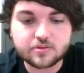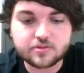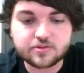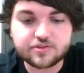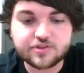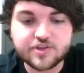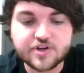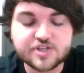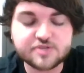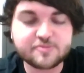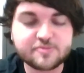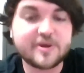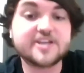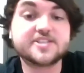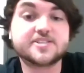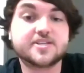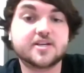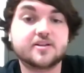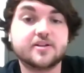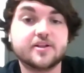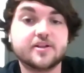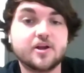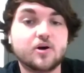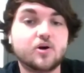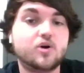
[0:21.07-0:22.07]
there's
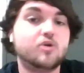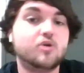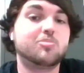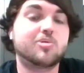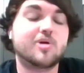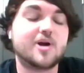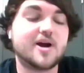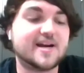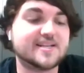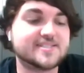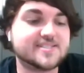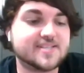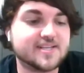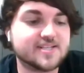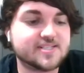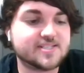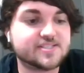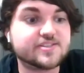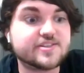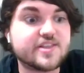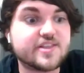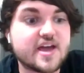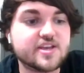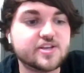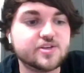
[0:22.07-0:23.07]
basically a whole process
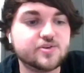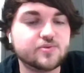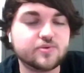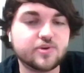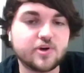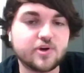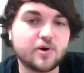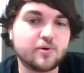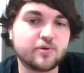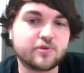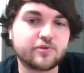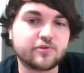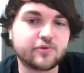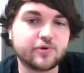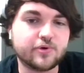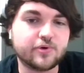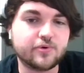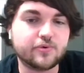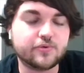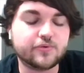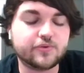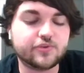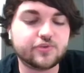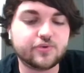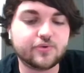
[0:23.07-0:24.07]
that you go
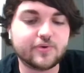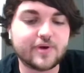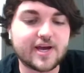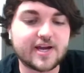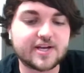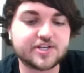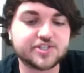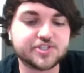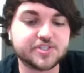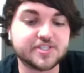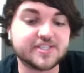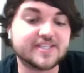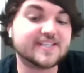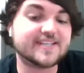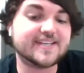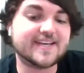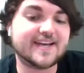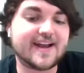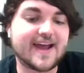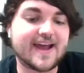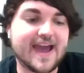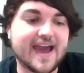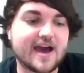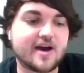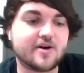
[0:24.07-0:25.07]
through to actually get
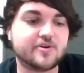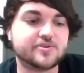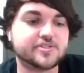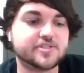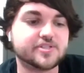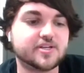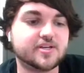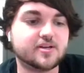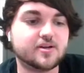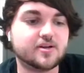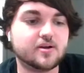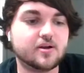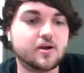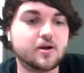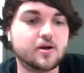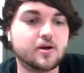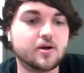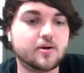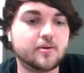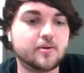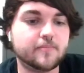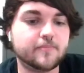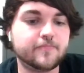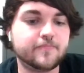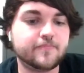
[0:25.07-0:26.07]
housing.
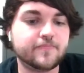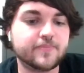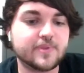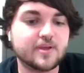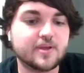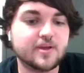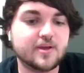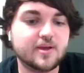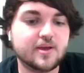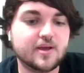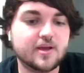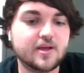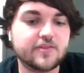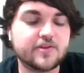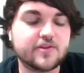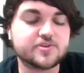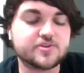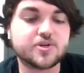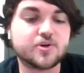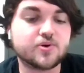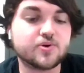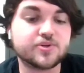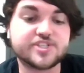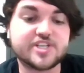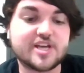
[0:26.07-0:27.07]
There's a
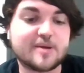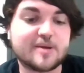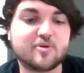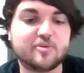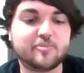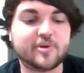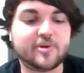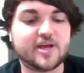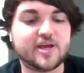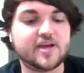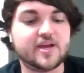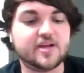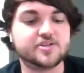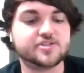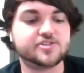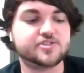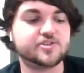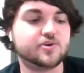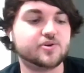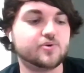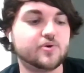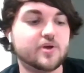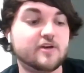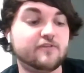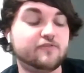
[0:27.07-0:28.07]
whole separate page.
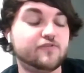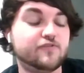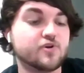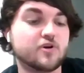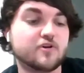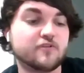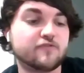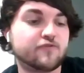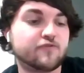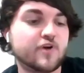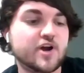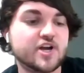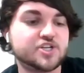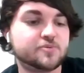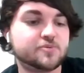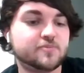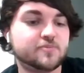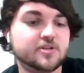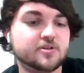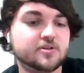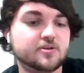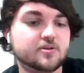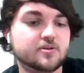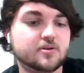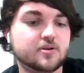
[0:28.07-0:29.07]
So if you're a
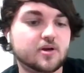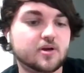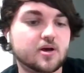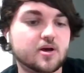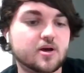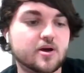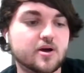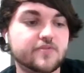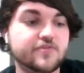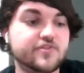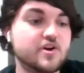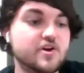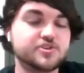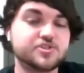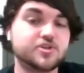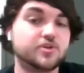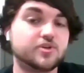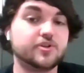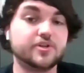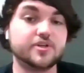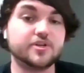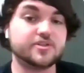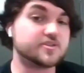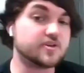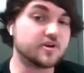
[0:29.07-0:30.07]
freshman, there's
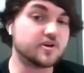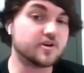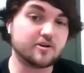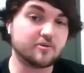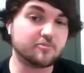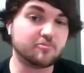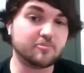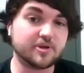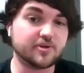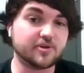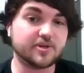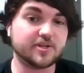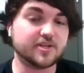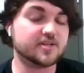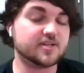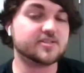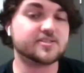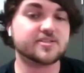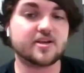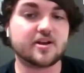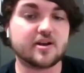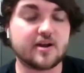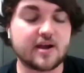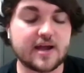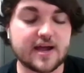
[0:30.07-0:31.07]
only certain buildings
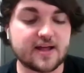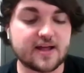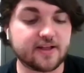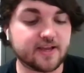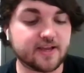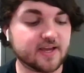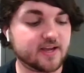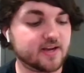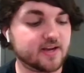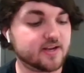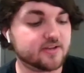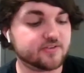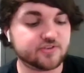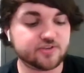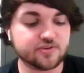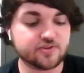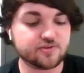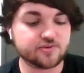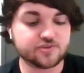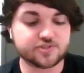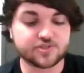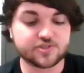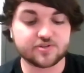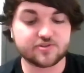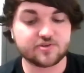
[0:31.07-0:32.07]
that are allocated to
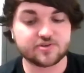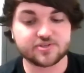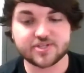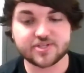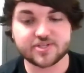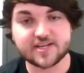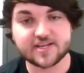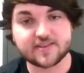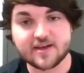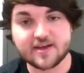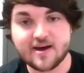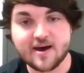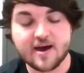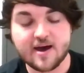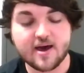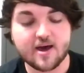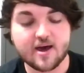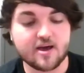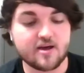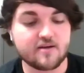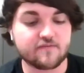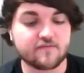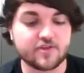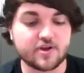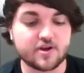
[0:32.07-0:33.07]
you. So there's like the
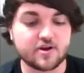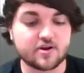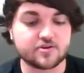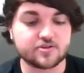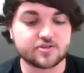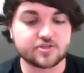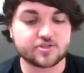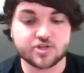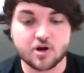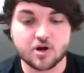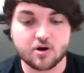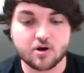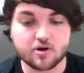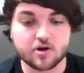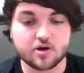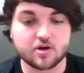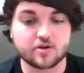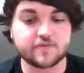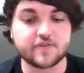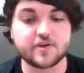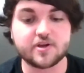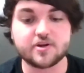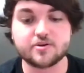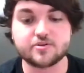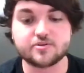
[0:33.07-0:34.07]
Hive, there's Turner,
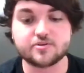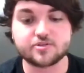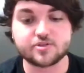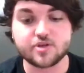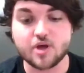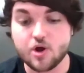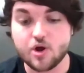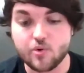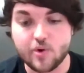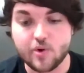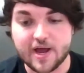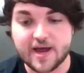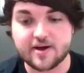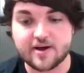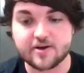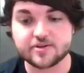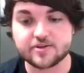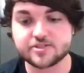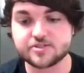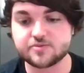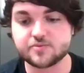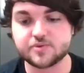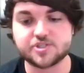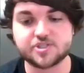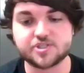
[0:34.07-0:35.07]
there's O
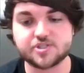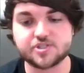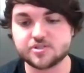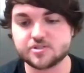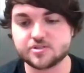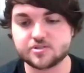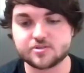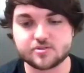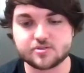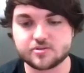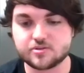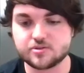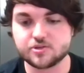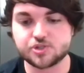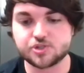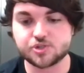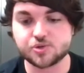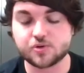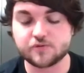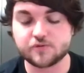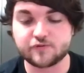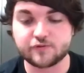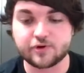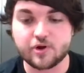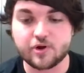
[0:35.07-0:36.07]
House, which is
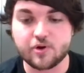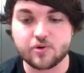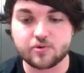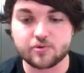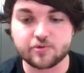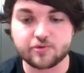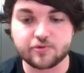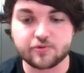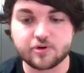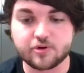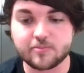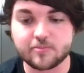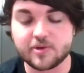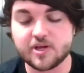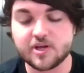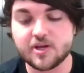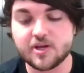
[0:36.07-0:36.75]
short for Oglethorpe.